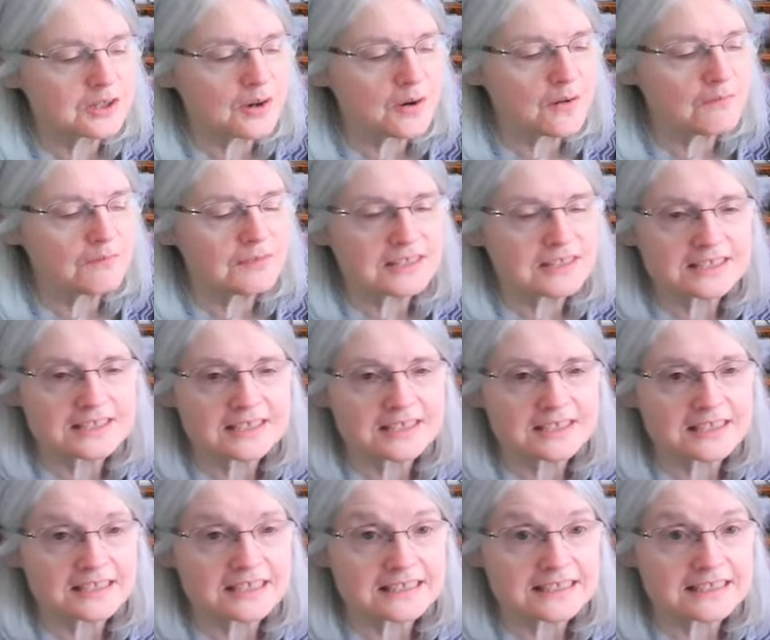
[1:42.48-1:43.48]
to go
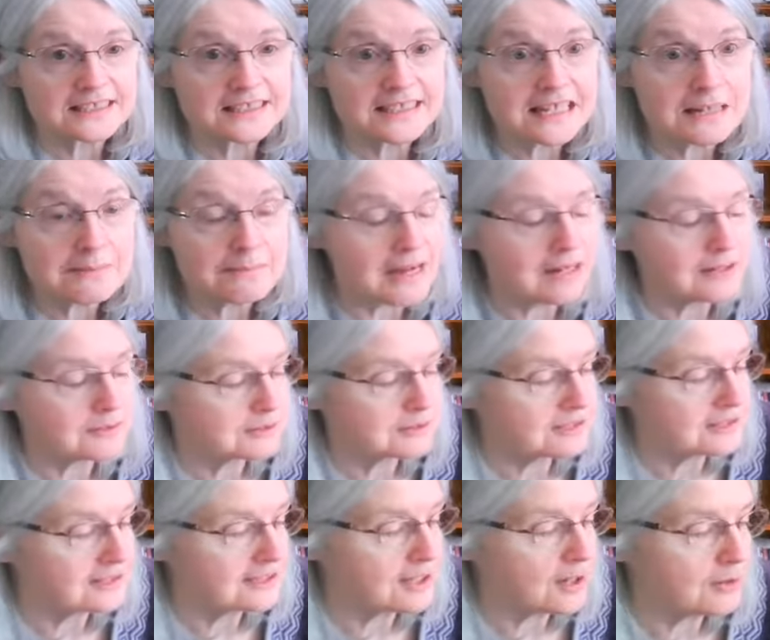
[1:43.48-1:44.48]
visit the city
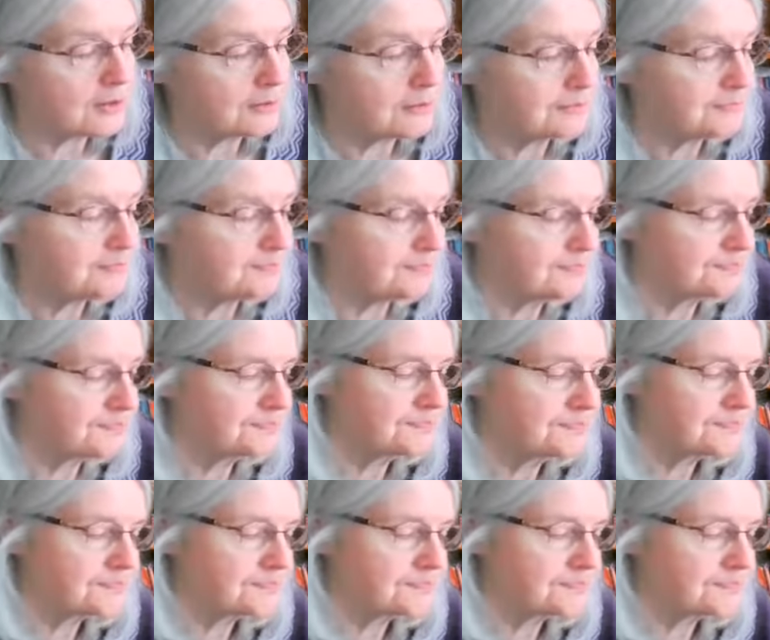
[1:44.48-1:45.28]
mouse's home.